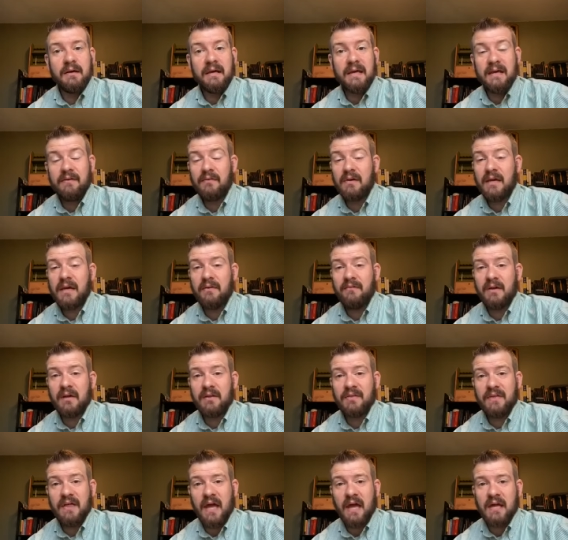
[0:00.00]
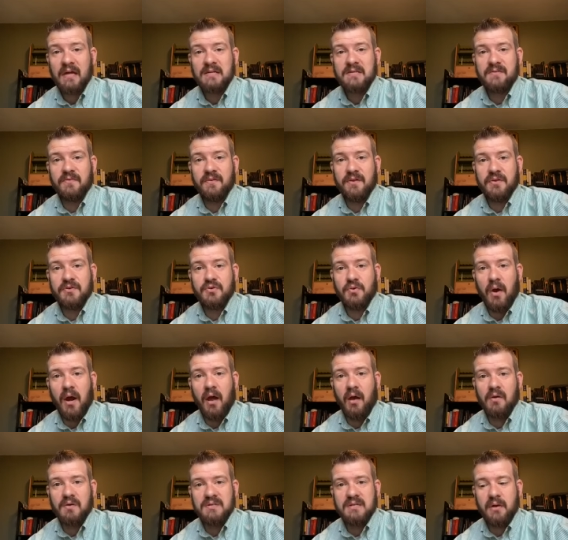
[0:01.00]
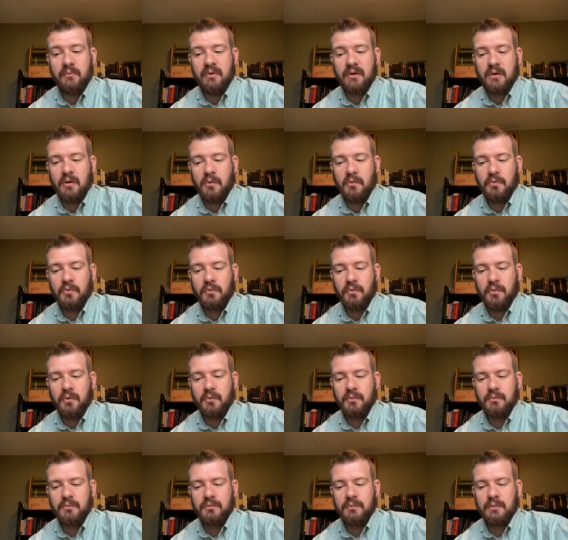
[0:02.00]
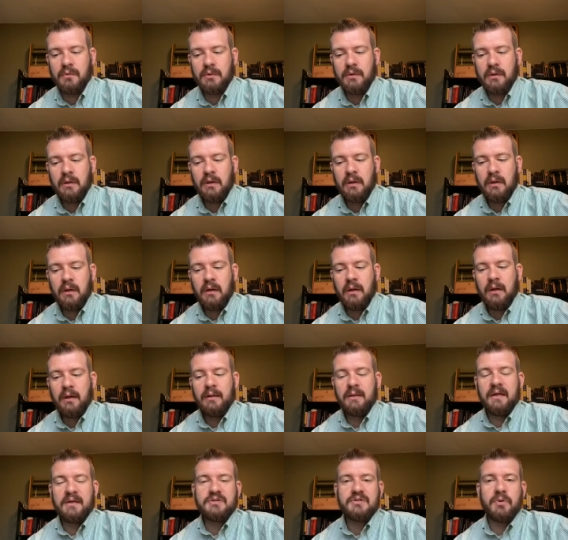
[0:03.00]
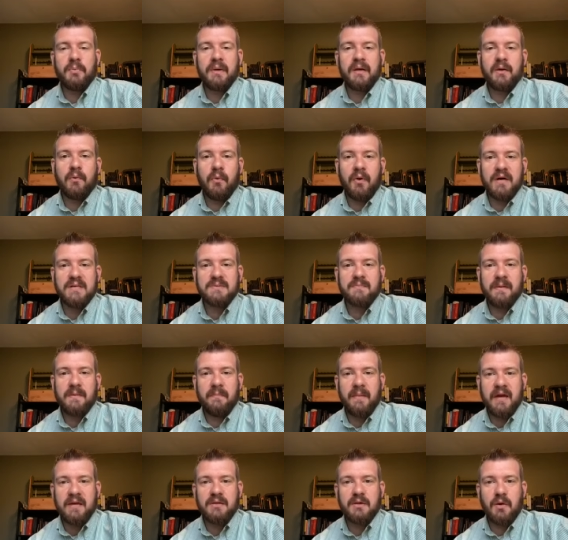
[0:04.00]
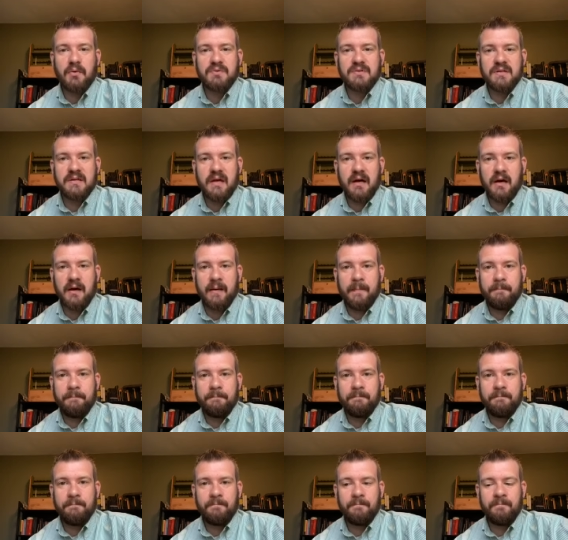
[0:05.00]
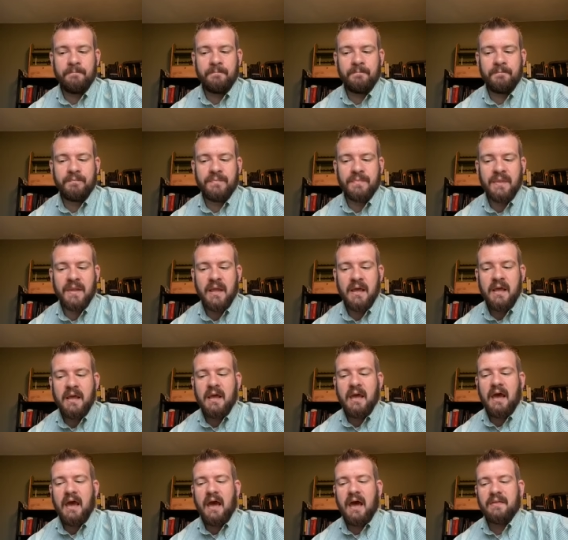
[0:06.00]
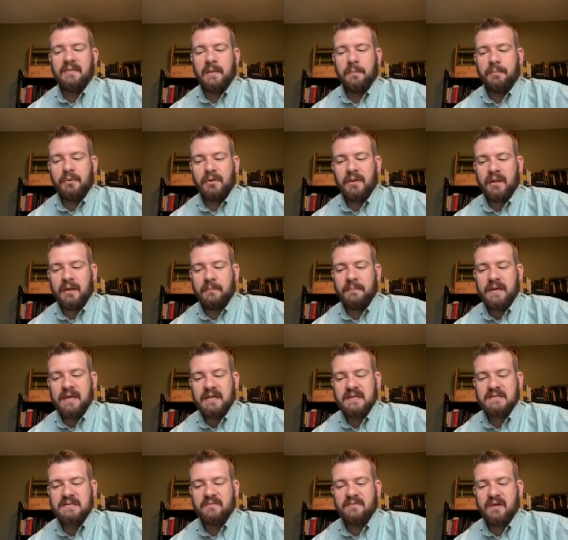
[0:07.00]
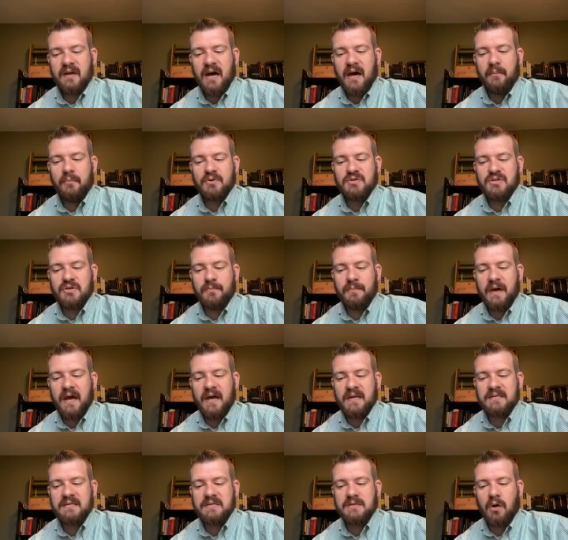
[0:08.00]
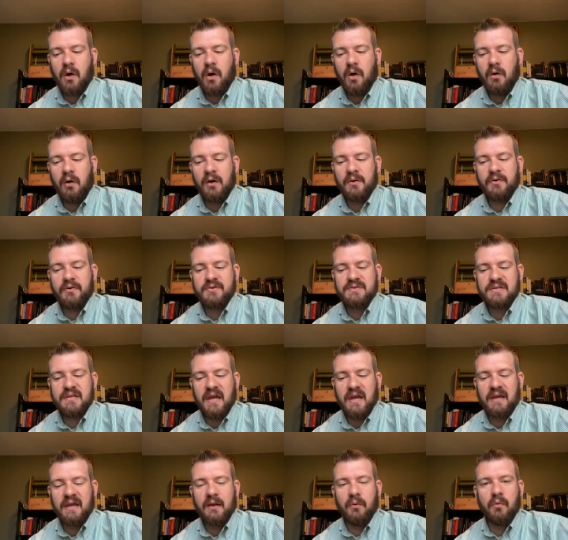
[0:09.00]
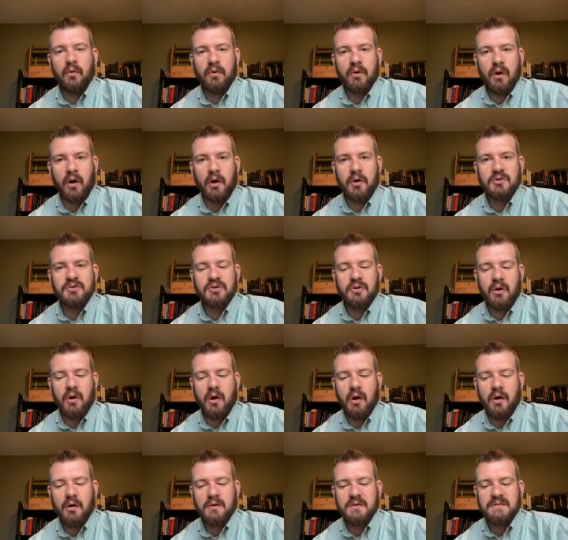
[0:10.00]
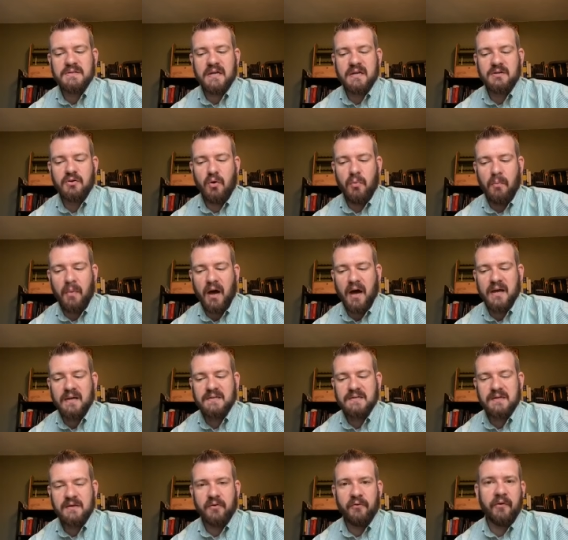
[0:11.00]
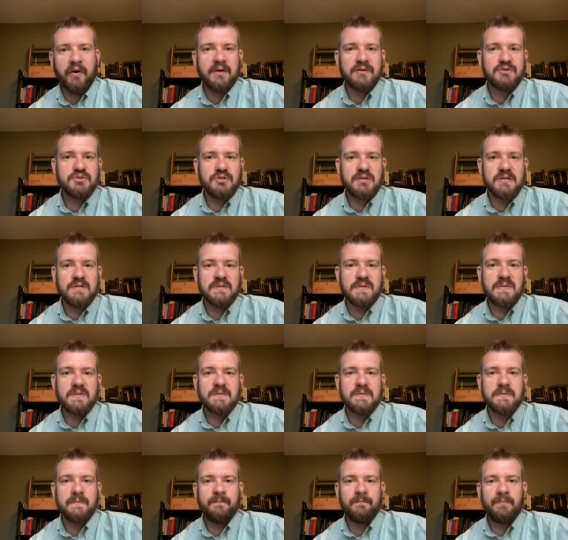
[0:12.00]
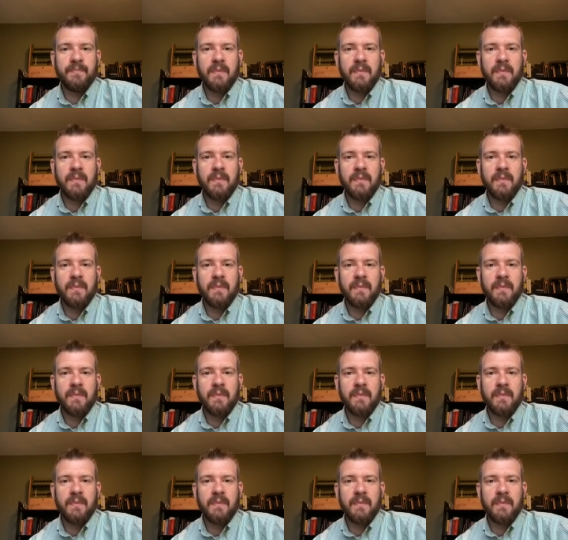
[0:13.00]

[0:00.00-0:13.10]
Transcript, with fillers: even giving thanks for the trials that we go through. Let your requests be made known to God. And the peace of God, which surpasses all understanding, will guard your hearts and your minds in Christ Jesus.